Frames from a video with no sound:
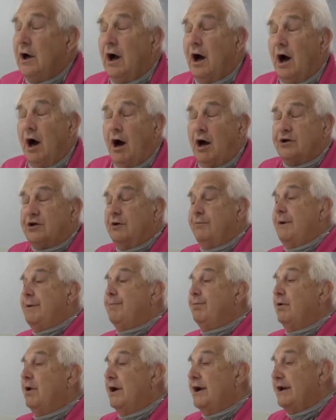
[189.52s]
Ought to be
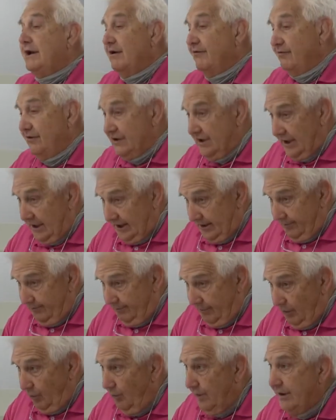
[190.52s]
plenty of time,
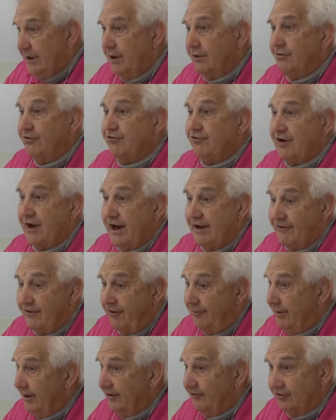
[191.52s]
but we understand that
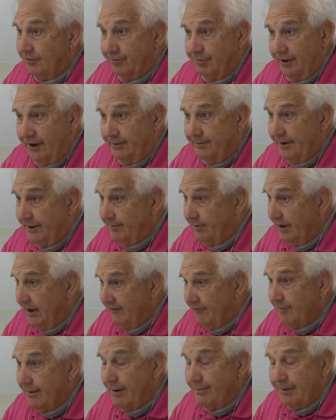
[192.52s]
the biggest complaint people
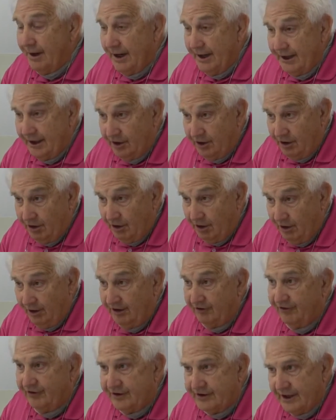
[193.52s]
have about buying a car
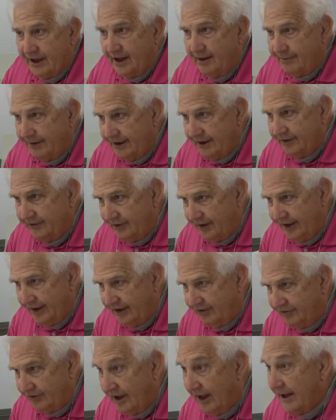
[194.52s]
is the time it
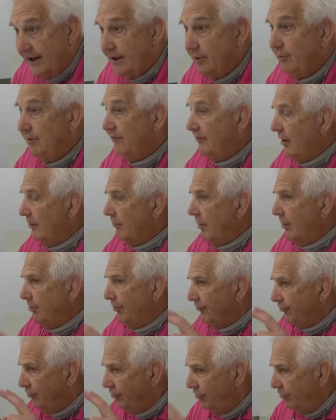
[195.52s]
takes. Diane, we've come up
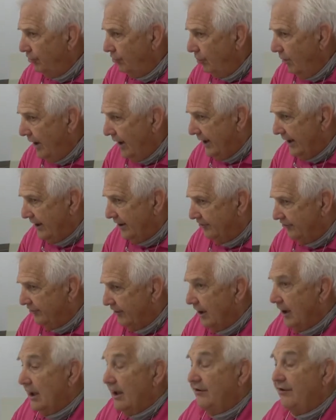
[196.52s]
with two ways
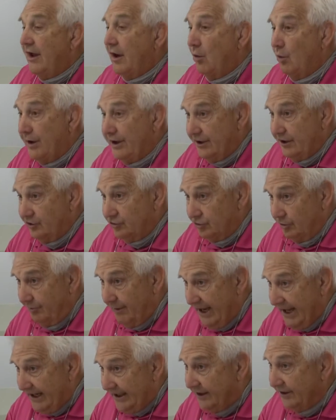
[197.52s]
that we can
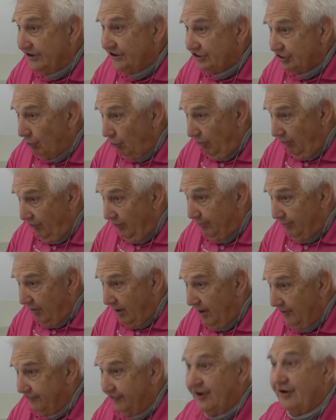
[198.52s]
dramatically shorten the
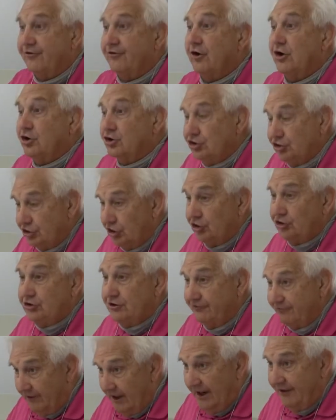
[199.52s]
process should
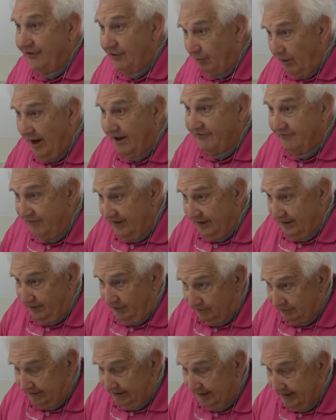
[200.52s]
you find the right
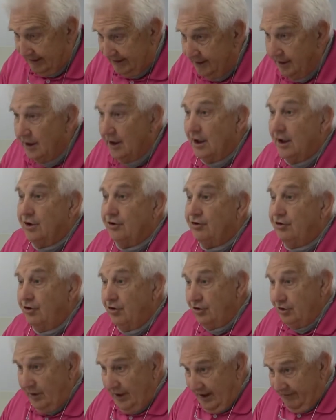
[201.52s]
vehicle today.
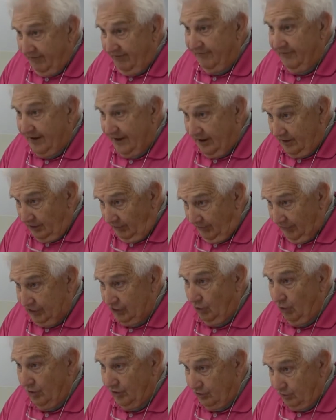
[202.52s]
Do you have a vehicle that
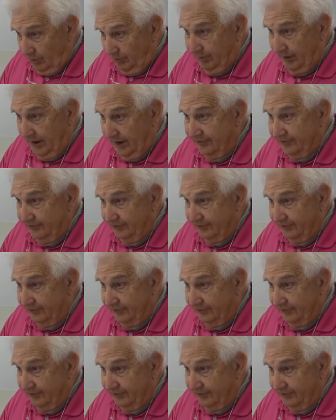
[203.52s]
you're going to replace?